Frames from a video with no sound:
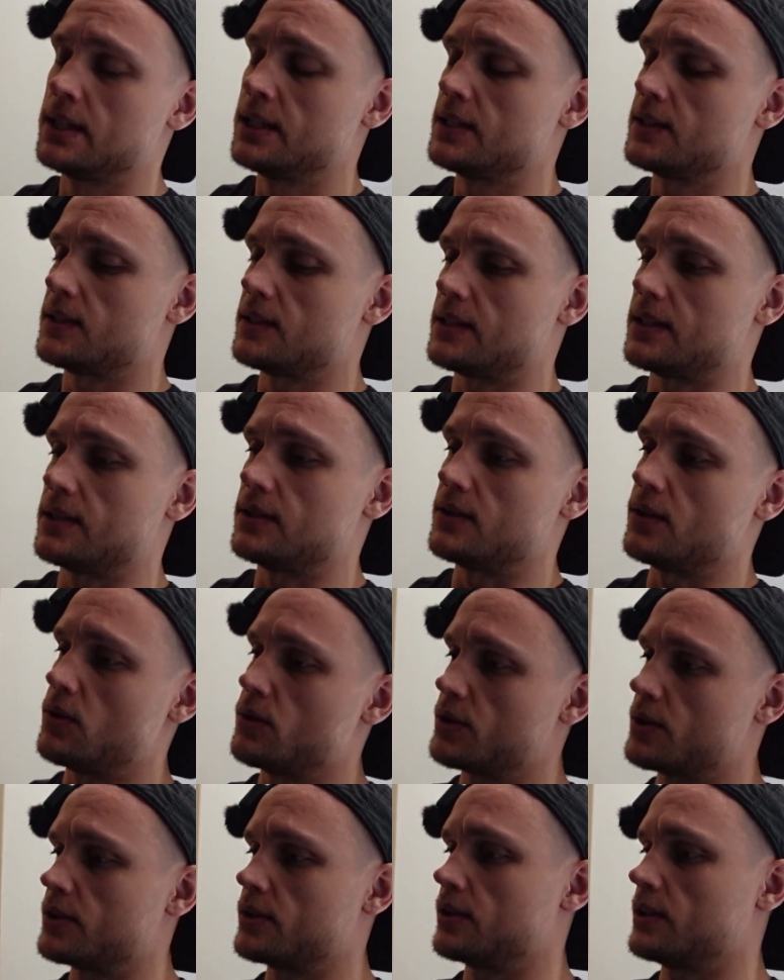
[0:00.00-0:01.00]
Since I
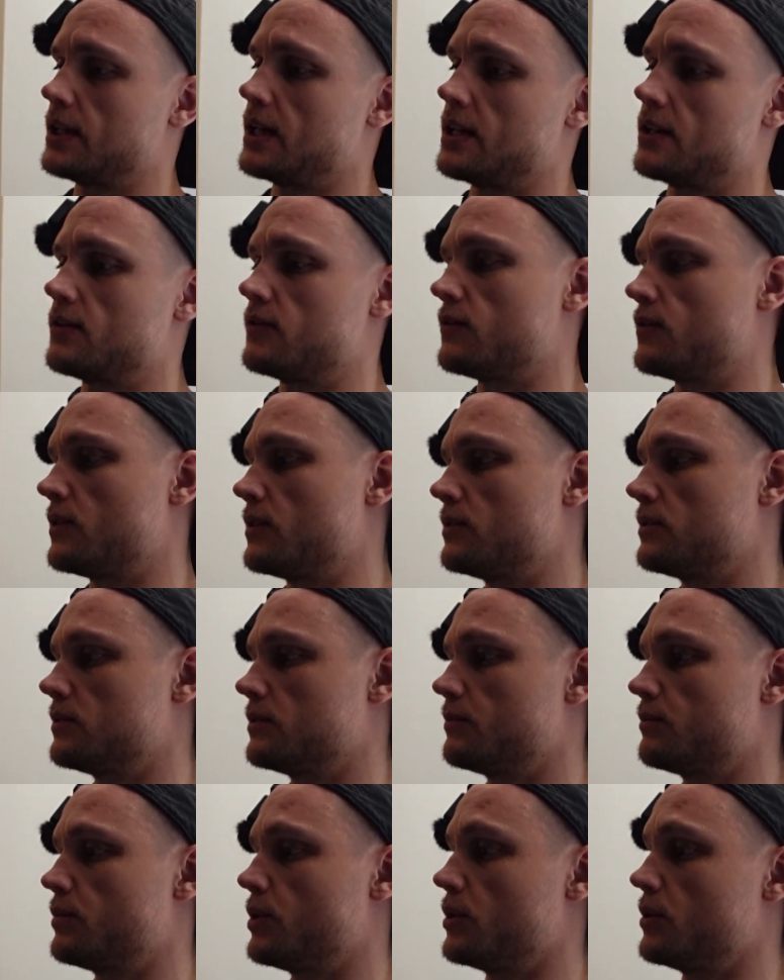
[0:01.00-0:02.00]
don't currently have
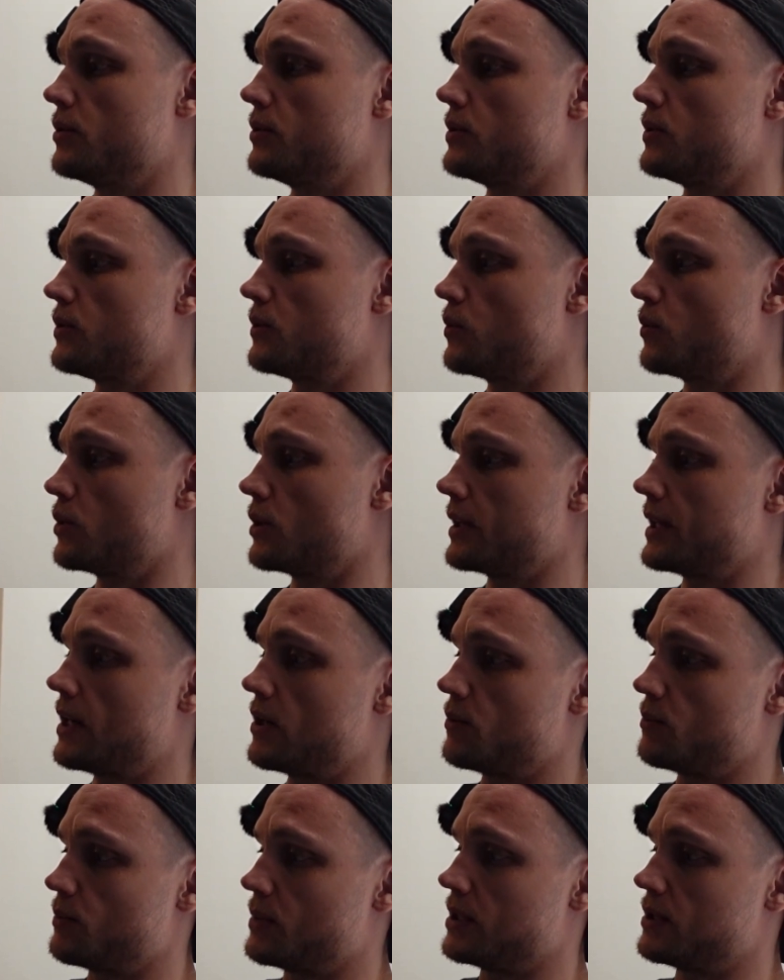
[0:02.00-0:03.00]

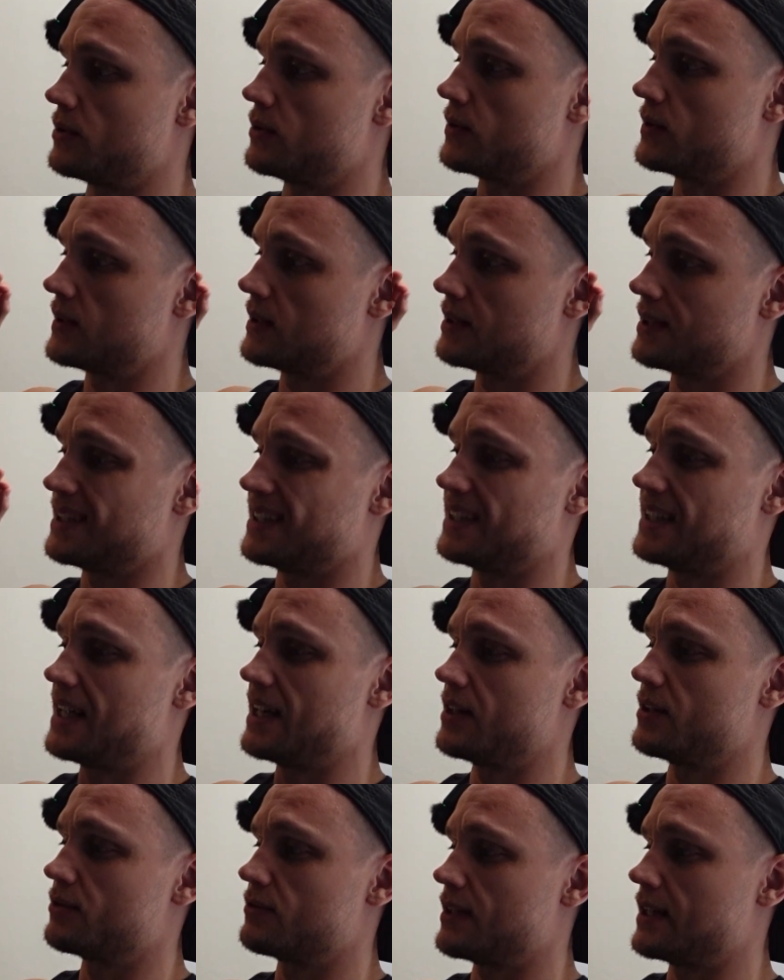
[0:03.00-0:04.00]
post-workout meals
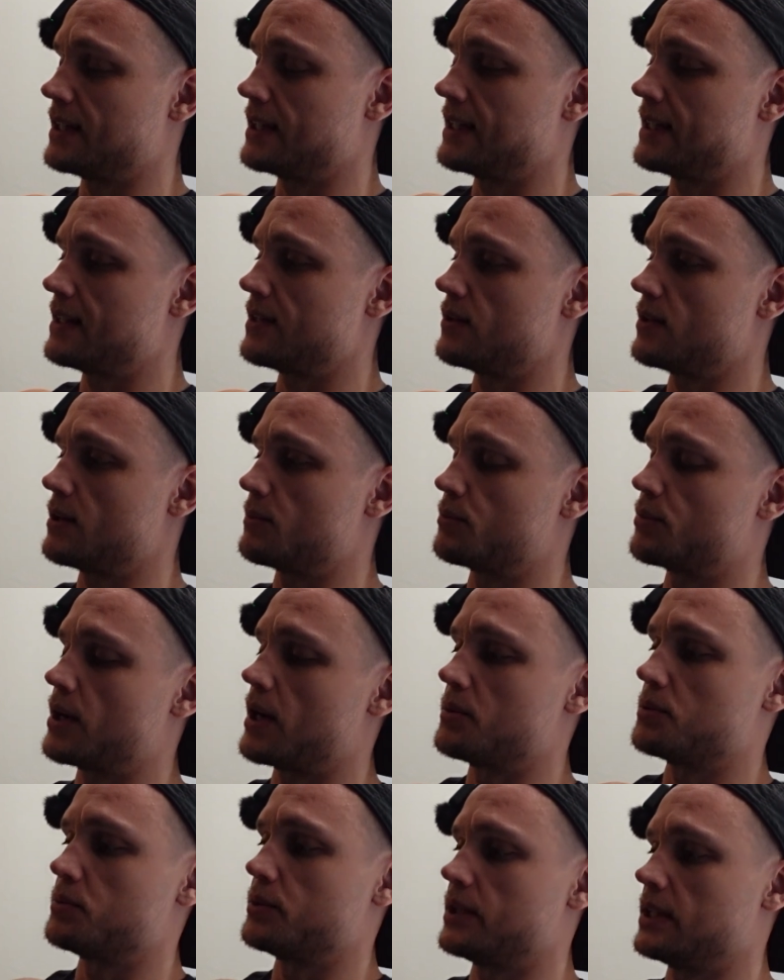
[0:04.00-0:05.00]
together right now, I'm
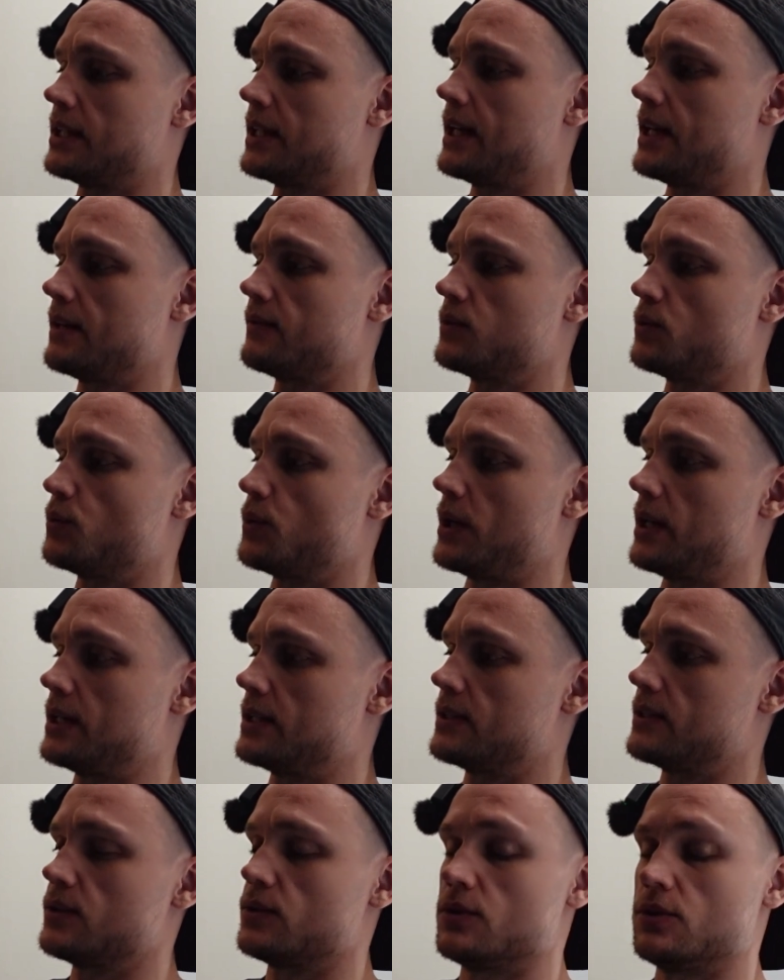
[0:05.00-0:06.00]
probably gonna have to wait
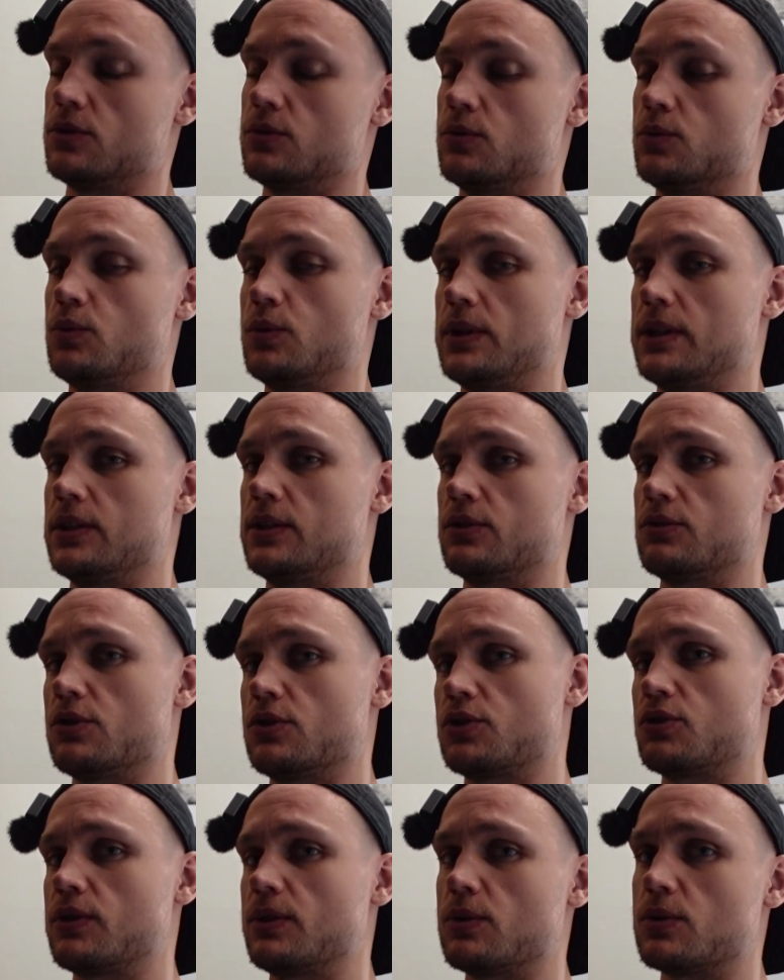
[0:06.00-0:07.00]
until we get the
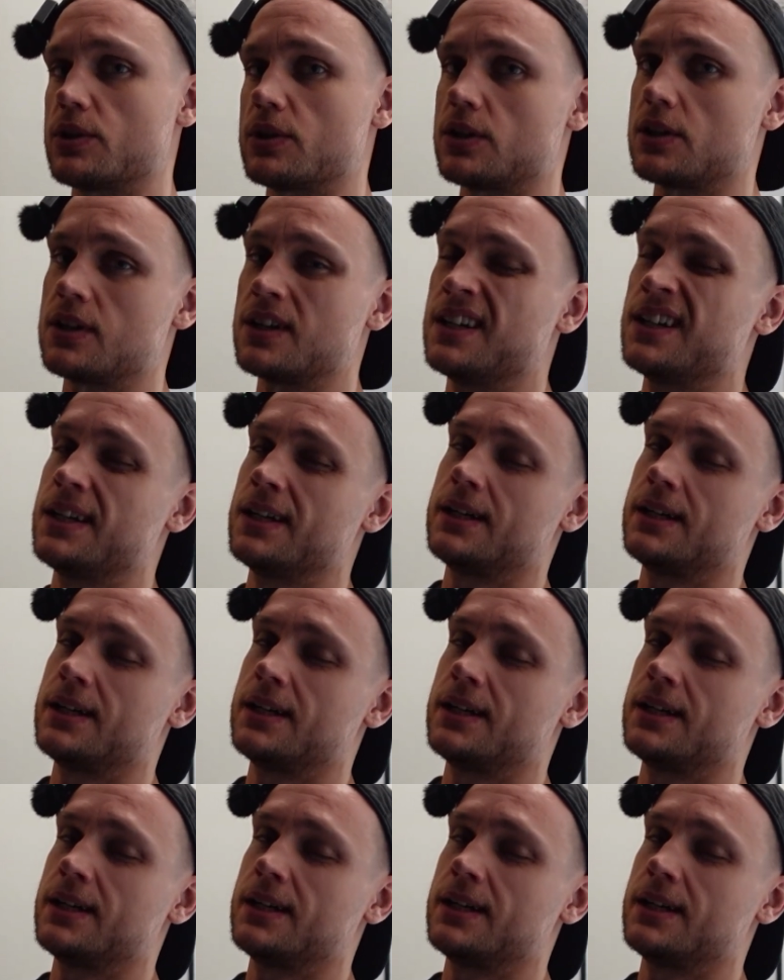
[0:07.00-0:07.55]
grocery order